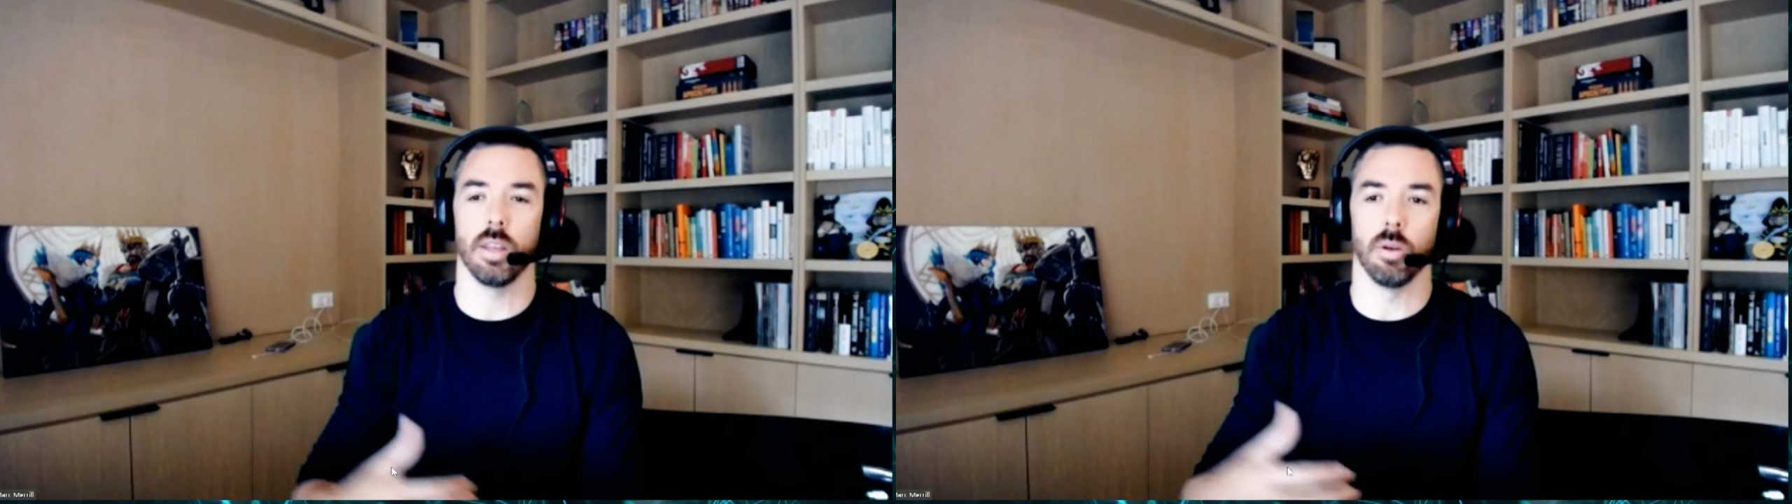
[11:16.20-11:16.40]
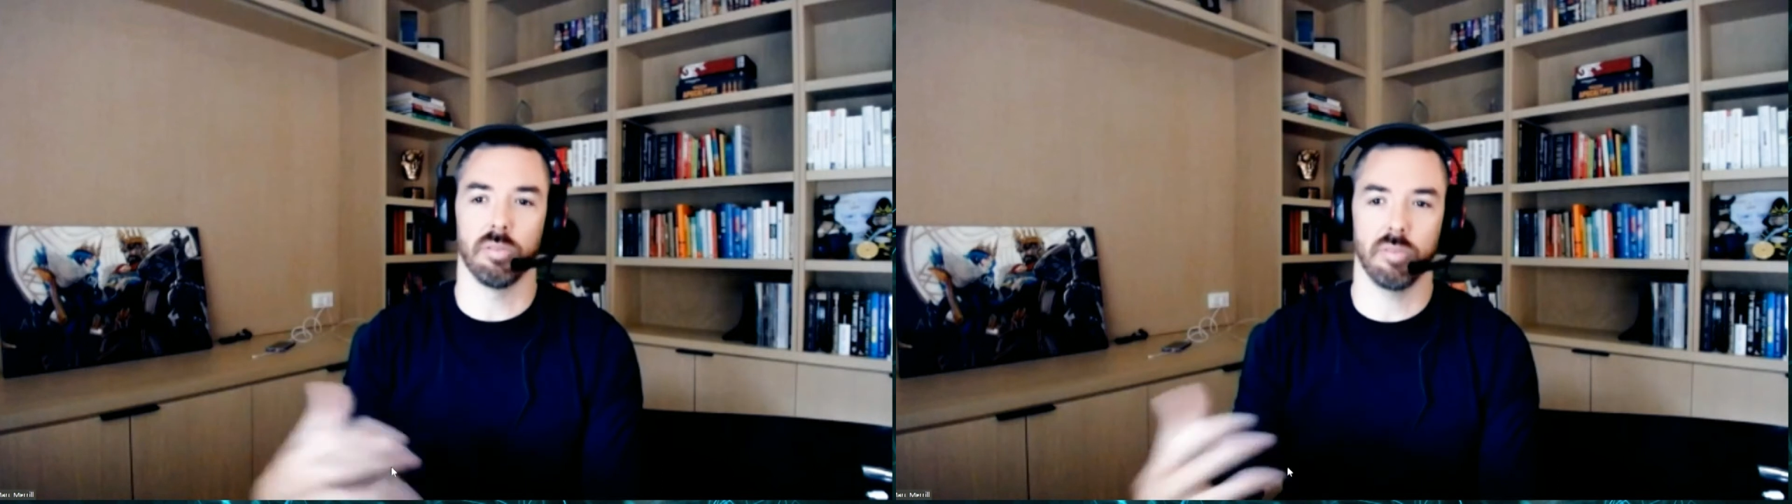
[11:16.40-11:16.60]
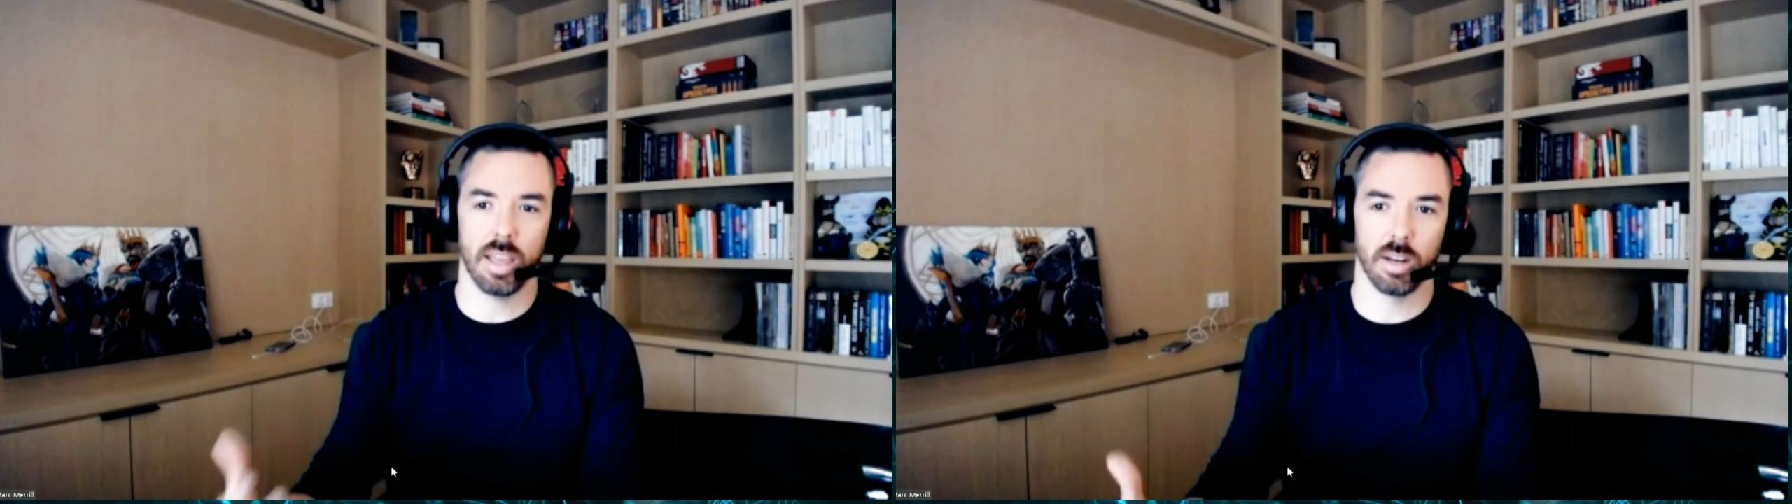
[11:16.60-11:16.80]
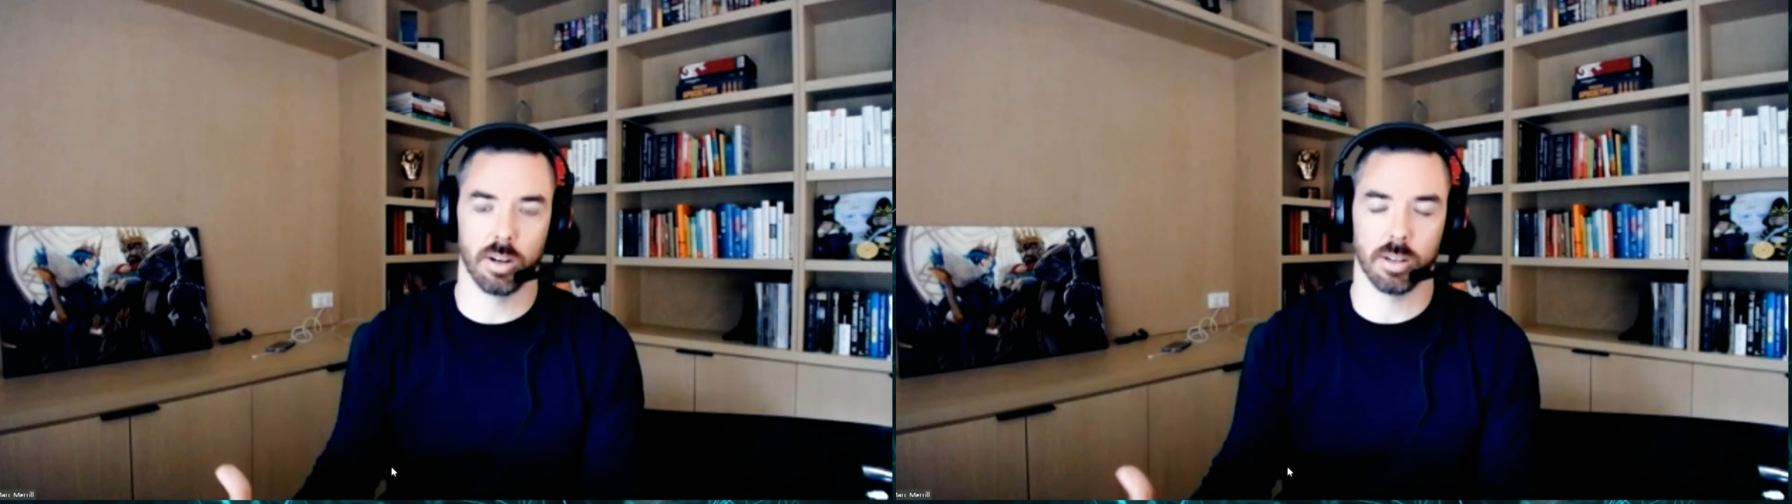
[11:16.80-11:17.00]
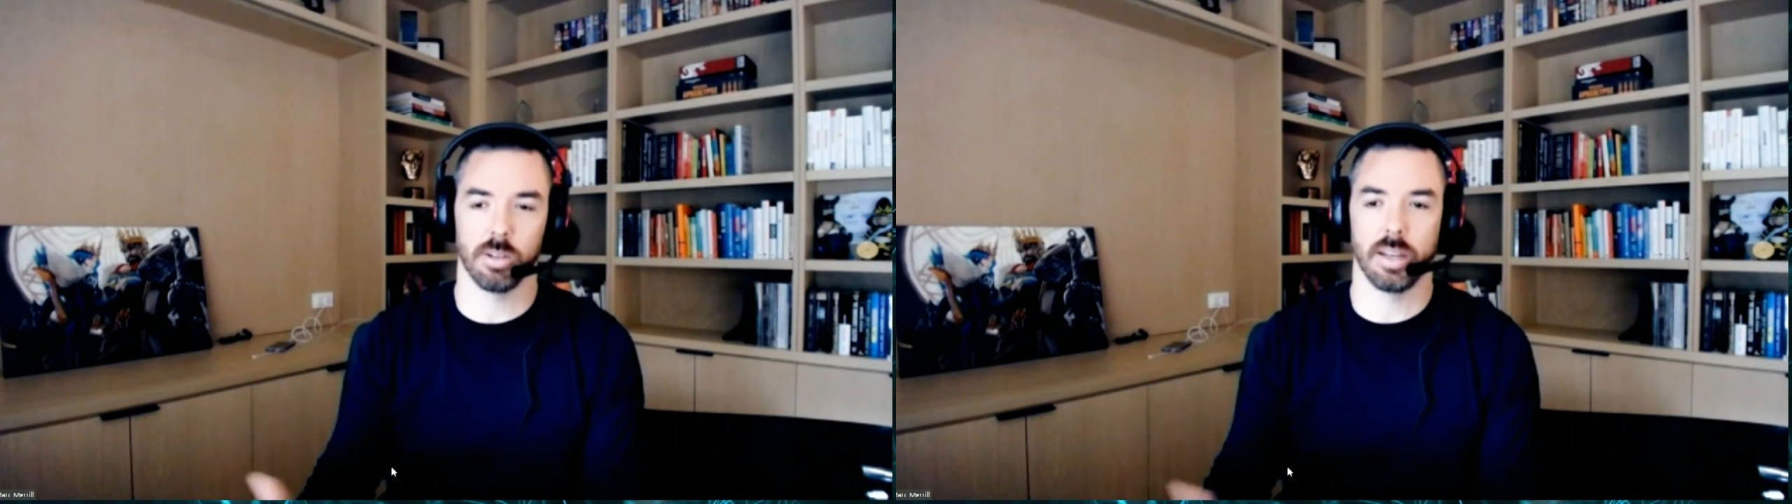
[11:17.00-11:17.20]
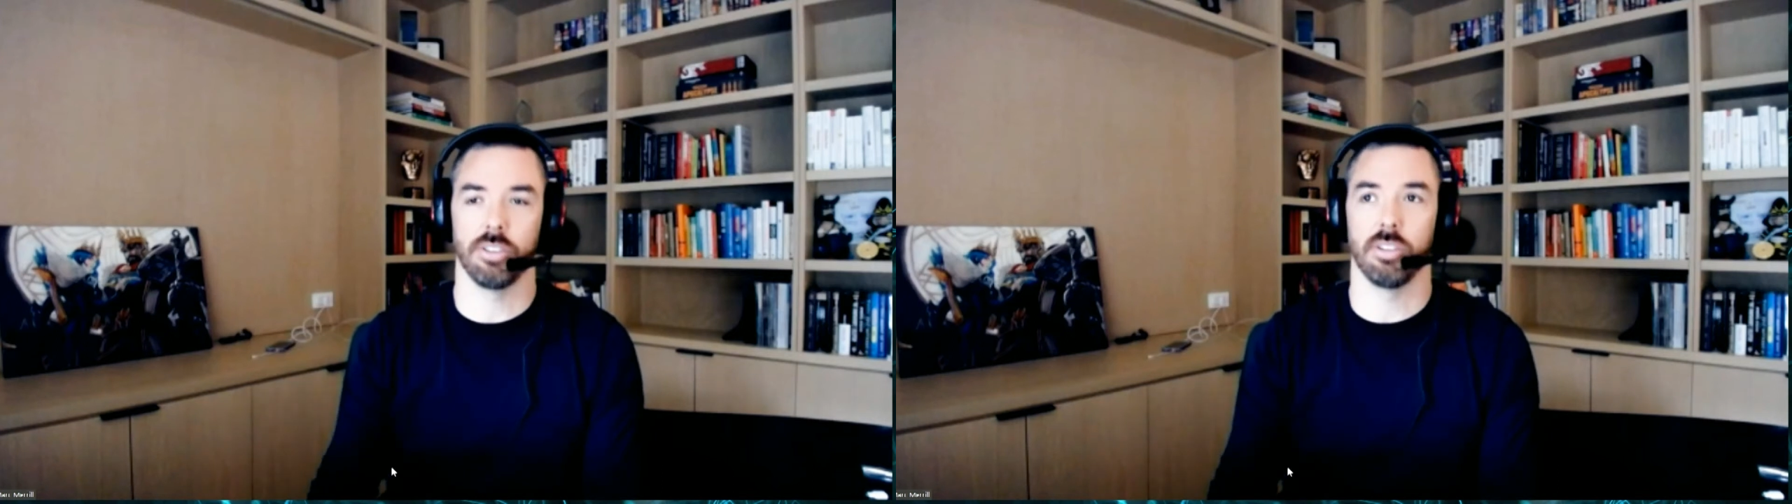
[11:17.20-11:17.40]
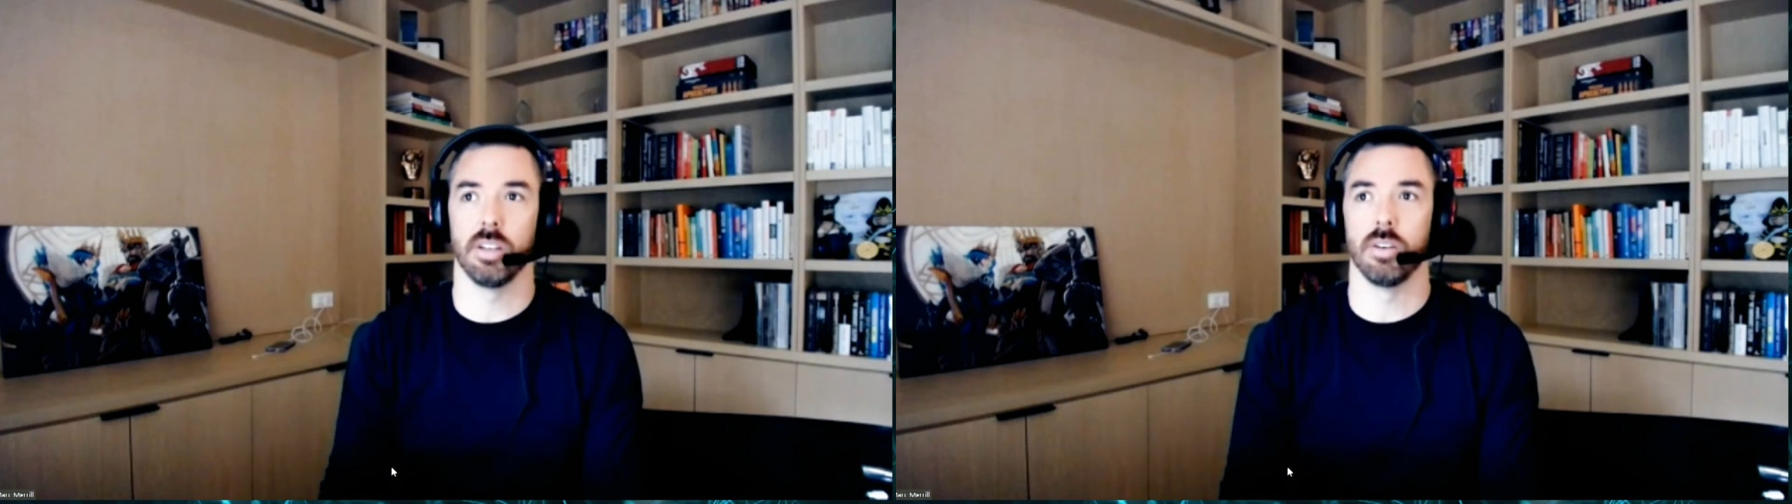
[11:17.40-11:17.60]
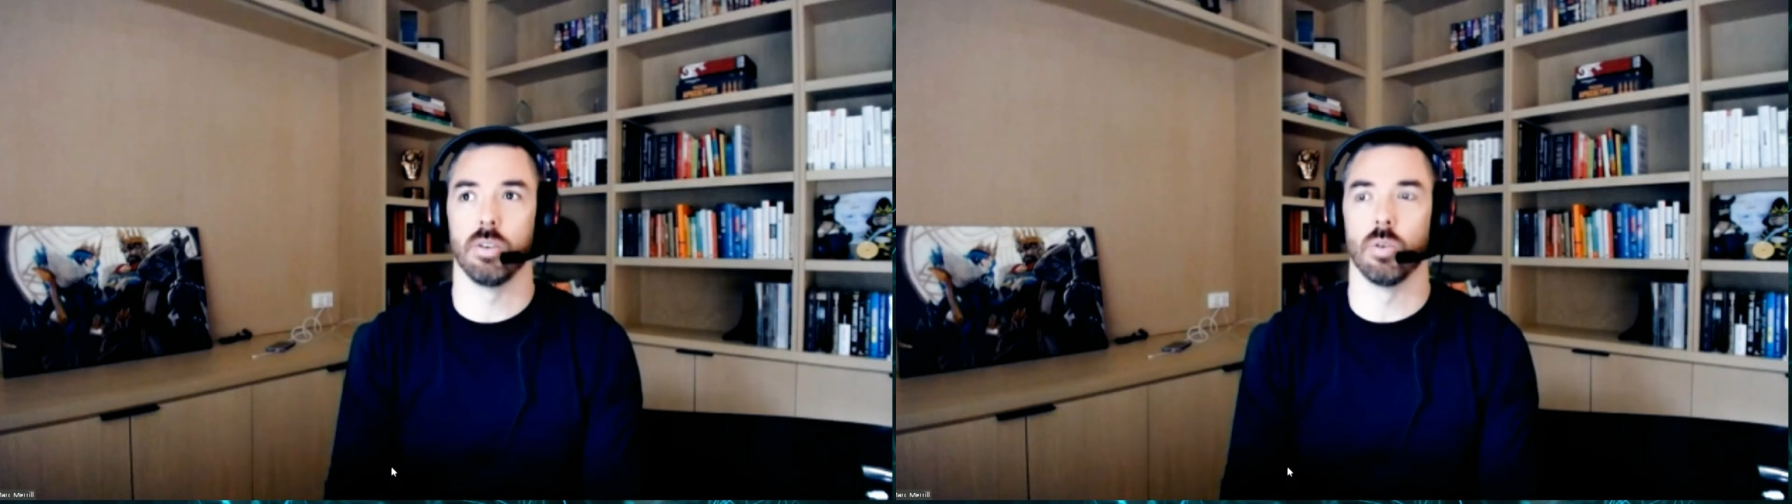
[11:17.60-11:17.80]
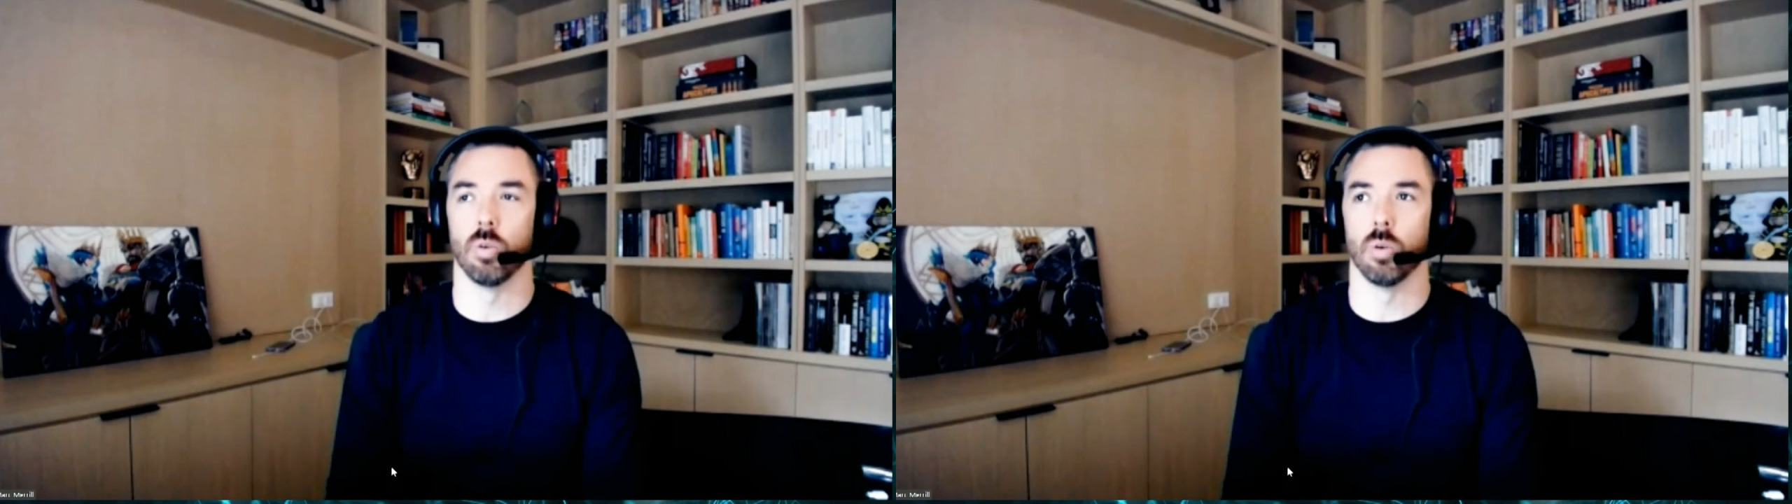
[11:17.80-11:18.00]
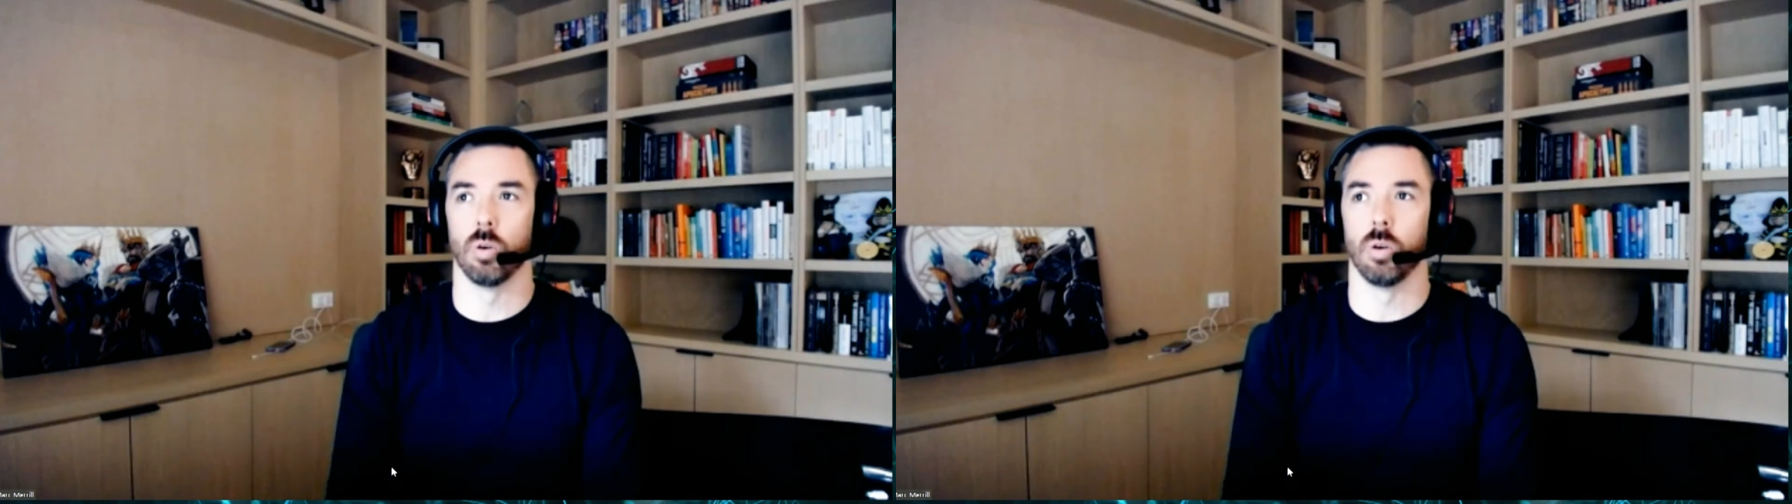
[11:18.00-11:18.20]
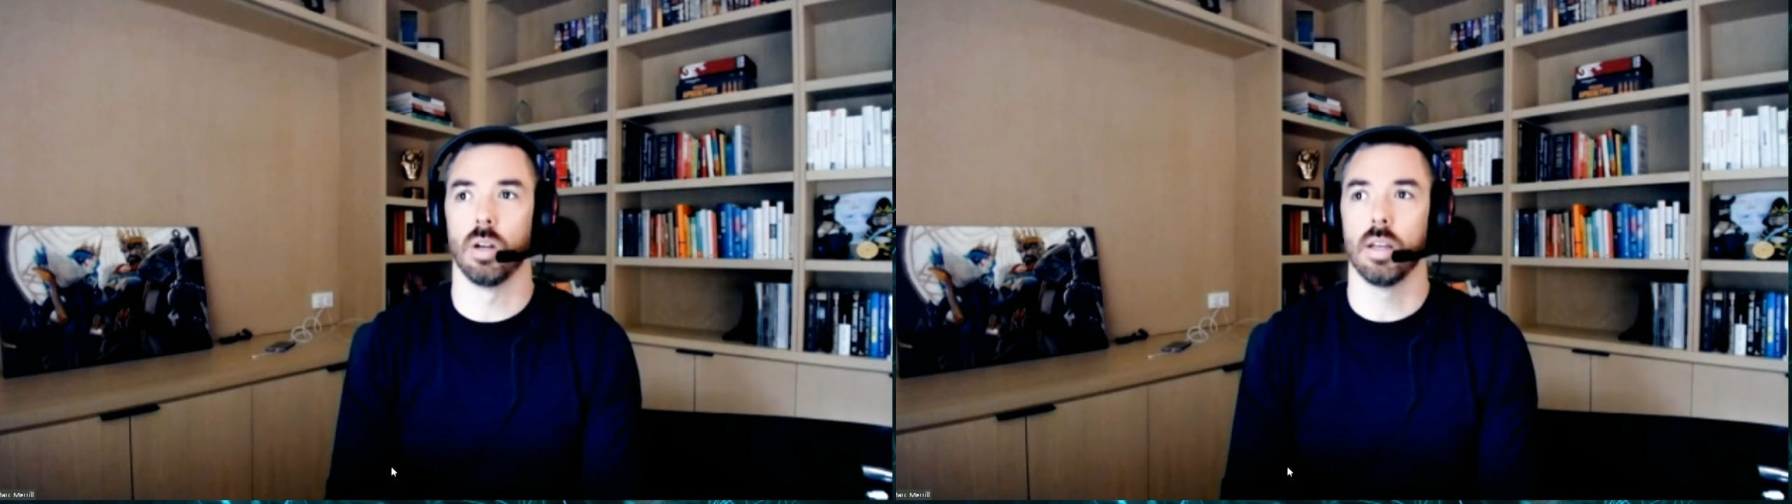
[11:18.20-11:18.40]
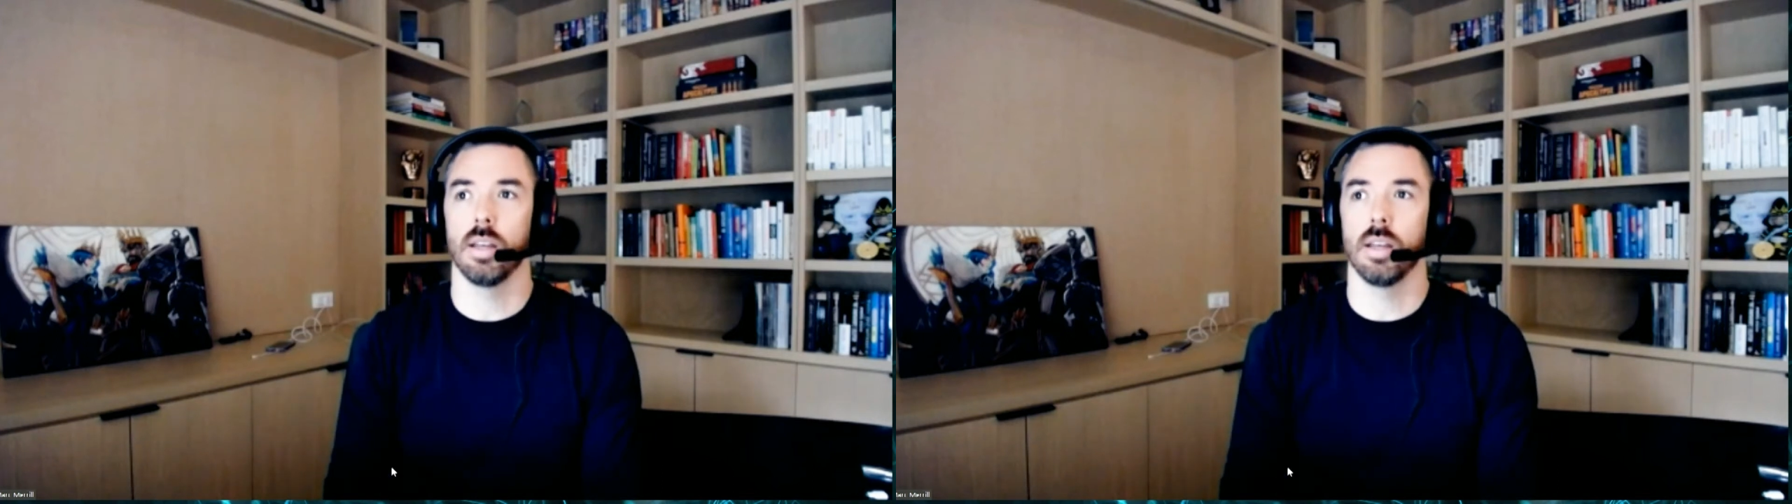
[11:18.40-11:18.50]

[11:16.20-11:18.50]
fan art creation or,